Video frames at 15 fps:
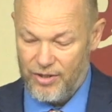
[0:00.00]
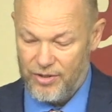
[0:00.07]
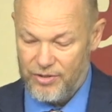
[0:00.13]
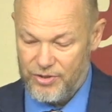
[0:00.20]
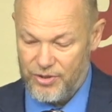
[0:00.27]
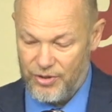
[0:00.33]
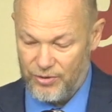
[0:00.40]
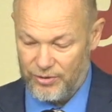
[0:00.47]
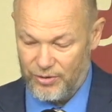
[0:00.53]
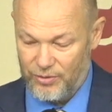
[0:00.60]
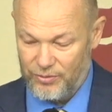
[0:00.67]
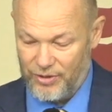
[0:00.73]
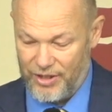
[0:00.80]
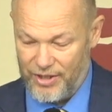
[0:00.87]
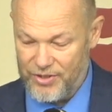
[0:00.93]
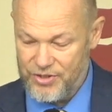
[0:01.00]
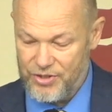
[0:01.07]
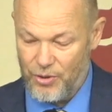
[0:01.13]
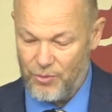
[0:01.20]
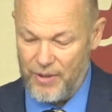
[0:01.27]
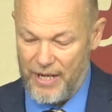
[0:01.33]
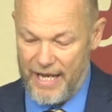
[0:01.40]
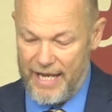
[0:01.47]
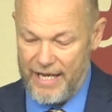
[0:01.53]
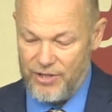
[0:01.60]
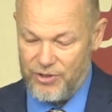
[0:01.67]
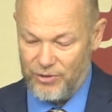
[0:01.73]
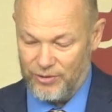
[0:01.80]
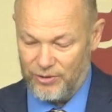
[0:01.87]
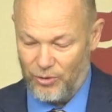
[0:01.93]
your loneliness. Don't
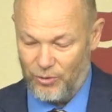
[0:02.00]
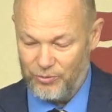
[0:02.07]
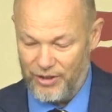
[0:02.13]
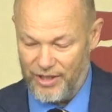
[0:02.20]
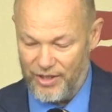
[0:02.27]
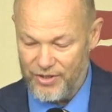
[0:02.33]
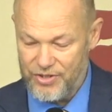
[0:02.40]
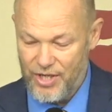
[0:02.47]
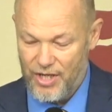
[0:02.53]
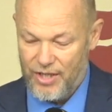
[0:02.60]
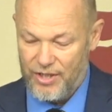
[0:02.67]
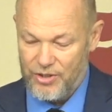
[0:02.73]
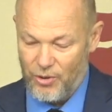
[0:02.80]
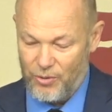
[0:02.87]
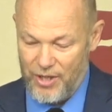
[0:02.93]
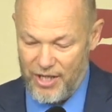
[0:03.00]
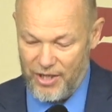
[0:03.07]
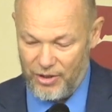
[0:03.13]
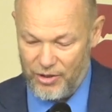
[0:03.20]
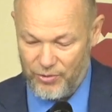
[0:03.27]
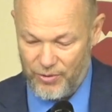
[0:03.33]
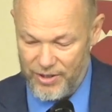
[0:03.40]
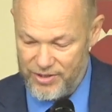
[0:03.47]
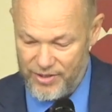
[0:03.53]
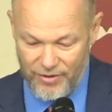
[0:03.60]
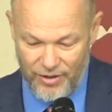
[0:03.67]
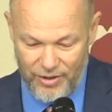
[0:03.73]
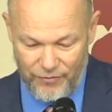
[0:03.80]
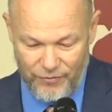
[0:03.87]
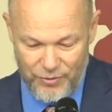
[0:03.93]
increase it.
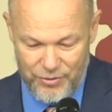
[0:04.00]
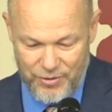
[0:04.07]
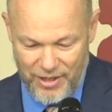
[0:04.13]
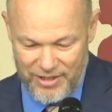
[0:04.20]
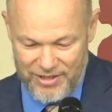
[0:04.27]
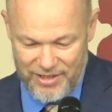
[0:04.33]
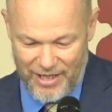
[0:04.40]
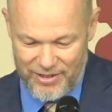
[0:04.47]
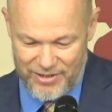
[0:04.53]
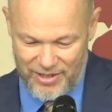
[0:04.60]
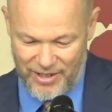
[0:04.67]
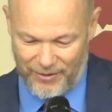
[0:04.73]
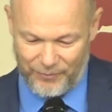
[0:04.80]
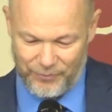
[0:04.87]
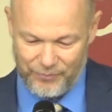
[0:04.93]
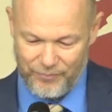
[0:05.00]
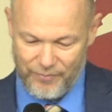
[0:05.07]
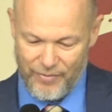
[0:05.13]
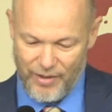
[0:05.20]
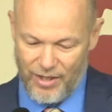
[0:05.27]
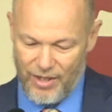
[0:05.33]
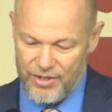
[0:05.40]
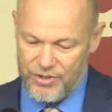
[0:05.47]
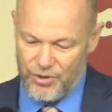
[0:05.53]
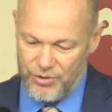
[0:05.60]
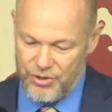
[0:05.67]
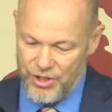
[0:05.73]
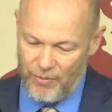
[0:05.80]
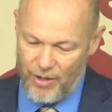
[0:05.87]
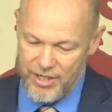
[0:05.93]
Look at 1 Kings 19. So
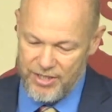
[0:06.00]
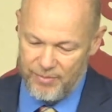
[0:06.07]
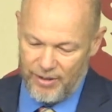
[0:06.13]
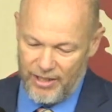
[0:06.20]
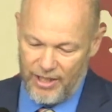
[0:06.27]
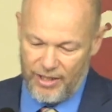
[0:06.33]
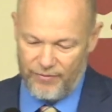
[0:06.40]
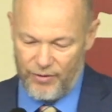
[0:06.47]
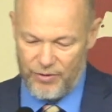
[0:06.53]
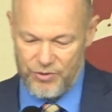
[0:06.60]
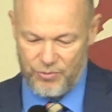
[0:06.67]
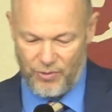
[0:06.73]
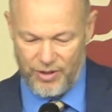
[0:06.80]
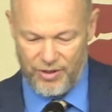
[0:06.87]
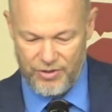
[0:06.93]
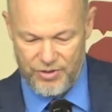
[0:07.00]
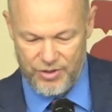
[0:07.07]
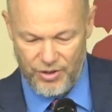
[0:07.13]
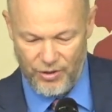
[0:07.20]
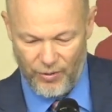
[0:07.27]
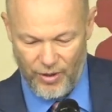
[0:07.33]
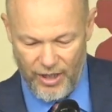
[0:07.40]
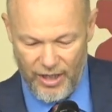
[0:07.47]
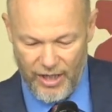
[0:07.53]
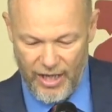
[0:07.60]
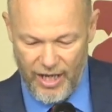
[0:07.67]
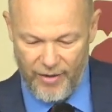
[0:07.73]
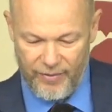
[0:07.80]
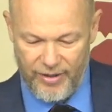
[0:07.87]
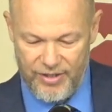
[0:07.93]
she writes him the letter, verse 1 and 2.
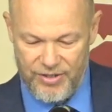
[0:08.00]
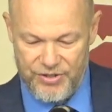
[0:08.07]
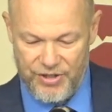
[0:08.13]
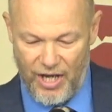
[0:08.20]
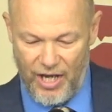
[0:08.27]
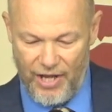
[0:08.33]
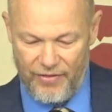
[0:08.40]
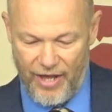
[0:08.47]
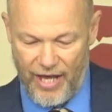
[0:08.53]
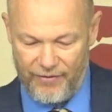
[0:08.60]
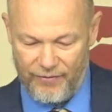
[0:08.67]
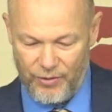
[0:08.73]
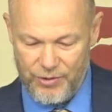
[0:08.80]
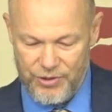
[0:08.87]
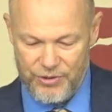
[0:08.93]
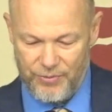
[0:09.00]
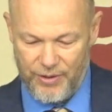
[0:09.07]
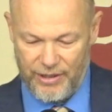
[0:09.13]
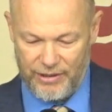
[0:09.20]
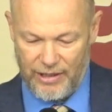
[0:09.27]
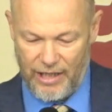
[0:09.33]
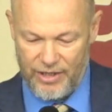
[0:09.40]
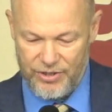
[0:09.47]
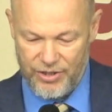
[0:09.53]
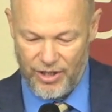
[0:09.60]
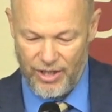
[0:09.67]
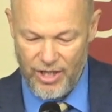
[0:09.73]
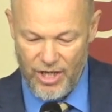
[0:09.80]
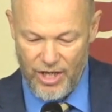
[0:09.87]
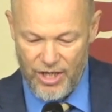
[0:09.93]
And when he saw that, verse 3, Elijah,
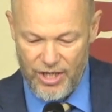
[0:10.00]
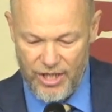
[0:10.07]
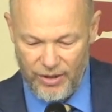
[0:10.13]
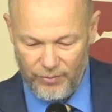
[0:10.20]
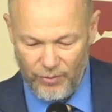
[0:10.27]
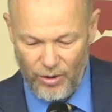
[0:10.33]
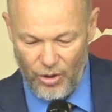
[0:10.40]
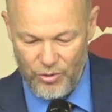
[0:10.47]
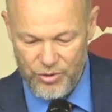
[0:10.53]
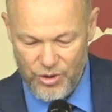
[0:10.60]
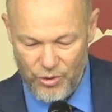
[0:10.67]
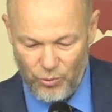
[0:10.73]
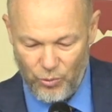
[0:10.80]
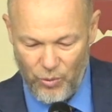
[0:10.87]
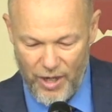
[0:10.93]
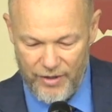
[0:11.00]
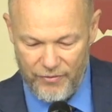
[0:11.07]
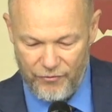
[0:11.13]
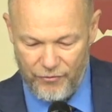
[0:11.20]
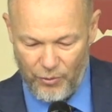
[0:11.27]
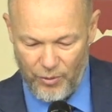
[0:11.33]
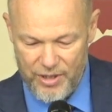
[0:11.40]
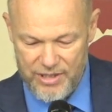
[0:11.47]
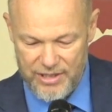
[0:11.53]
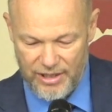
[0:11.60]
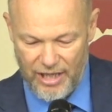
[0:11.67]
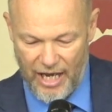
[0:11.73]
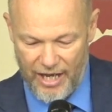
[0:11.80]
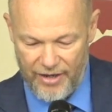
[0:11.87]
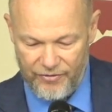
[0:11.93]
he arose and went for his
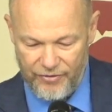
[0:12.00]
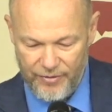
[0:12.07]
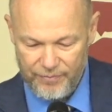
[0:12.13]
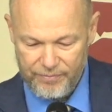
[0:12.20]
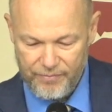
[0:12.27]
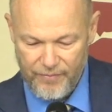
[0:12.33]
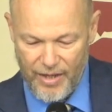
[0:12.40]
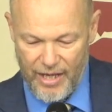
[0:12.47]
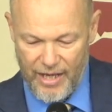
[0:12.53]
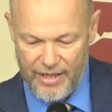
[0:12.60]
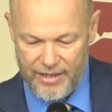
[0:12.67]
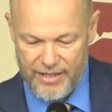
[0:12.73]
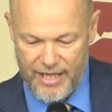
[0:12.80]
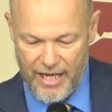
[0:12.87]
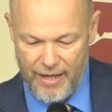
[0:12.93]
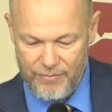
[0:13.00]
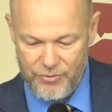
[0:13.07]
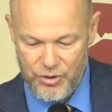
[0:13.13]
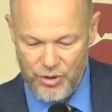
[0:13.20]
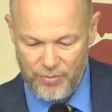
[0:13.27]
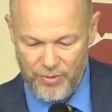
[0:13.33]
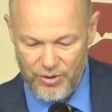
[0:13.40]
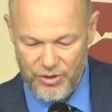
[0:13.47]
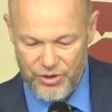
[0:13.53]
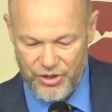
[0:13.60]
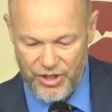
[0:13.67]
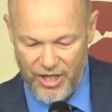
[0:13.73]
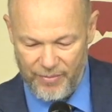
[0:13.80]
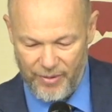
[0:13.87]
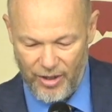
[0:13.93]
life and came to
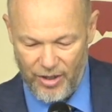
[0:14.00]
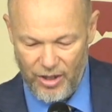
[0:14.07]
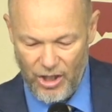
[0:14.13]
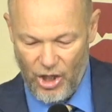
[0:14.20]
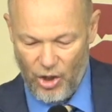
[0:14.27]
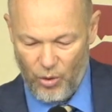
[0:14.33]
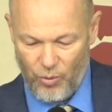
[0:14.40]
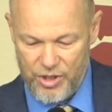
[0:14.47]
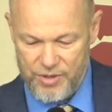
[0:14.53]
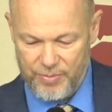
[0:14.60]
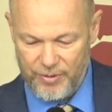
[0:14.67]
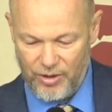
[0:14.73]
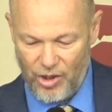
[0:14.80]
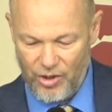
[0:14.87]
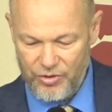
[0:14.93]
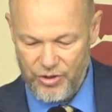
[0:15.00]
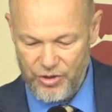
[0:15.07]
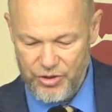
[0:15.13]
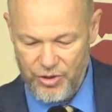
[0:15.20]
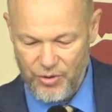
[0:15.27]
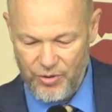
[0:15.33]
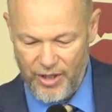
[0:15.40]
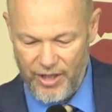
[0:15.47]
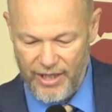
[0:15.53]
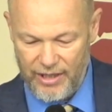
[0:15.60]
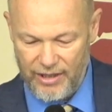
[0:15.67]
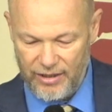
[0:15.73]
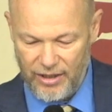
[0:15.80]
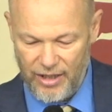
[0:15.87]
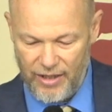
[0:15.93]
Beersheba, which belongeth to Judah,
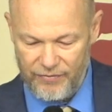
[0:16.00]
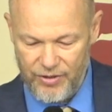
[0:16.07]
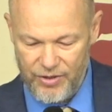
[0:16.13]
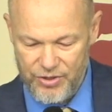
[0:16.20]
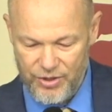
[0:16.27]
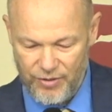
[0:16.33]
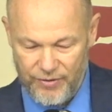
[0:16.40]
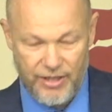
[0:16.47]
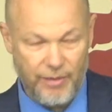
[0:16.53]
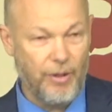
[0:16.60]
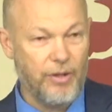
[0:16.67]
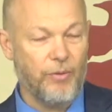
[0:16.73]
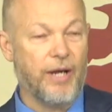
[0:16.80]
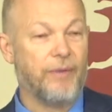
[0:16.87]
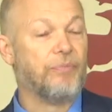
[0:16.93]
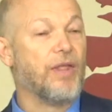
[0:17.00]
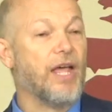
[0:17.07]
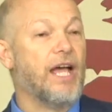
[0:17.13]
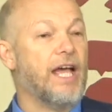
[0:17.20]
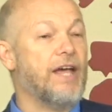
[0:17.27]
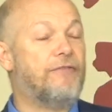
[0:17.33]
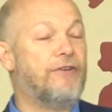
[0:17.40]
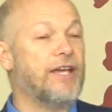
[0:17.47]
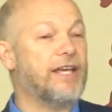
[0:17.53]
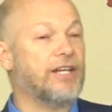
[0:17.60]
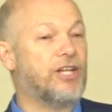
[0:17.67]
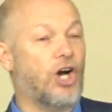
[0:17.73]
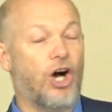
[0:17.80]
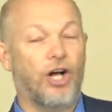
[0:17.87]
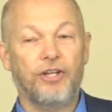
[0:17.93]
and left his servant there. By the way, if he could
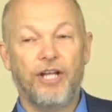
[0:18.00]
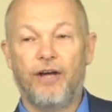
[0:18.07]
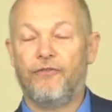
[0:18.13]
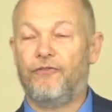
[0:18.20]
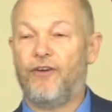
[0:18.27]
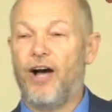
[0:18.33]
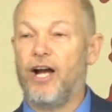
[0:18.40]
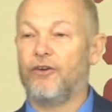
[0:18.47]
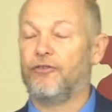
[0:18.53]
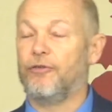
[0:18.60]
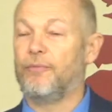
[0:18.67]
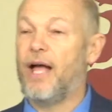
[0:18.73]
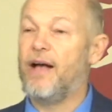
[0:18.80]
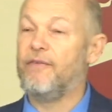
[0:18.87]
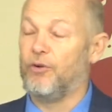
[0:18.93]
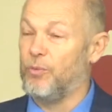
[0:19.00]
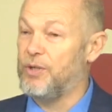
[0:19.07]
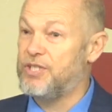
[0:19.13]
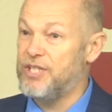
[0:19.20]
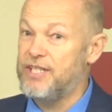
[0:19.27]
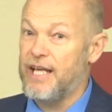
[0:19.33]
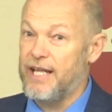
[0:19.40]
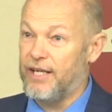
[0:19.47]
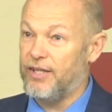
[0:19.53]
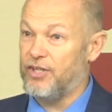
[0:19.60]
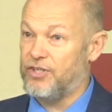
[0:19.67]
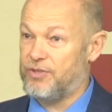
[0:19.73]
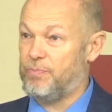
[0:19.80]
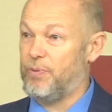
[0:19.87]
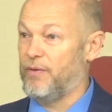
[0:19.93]
call down fire from heaven, which he did in
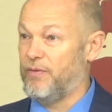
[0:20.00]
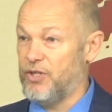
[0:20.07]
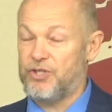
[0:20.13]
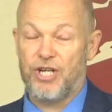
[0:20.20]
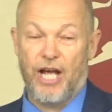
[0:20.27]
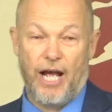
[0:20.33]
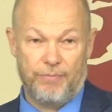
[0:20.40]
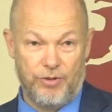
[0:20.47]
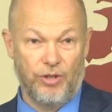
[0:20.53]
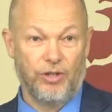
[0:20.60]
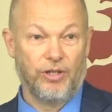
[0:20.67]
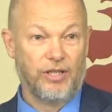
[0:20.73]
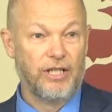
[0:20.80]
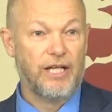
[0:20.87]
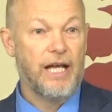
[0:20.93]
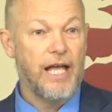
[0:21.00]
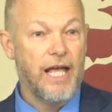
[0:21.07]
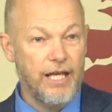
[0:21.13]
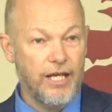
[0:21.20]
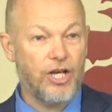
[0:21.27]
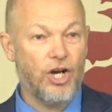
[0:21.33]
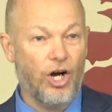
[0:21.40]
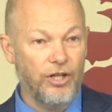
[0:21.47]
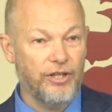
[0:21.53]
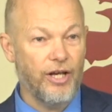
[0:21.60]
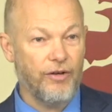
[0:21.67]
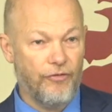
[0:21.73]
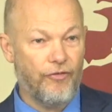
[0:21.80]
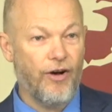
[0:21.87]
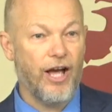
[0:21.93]
the previous chapter, he called down
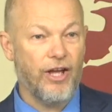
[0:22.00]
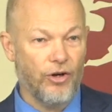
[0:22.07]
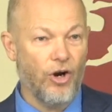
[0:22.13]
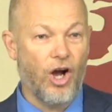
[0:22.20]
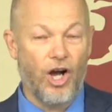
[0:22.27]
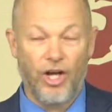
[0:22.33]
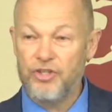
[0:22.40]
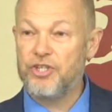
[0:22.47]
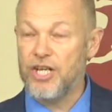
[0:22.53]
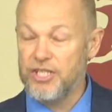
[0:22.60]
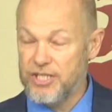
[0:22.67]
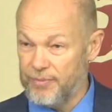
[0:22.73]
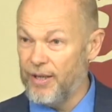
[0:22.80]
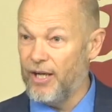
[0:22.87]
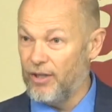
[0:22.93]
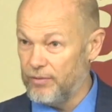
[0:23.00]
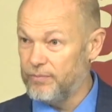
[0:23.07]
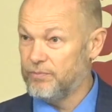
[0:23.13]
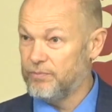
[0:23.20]
fire on Jezebel.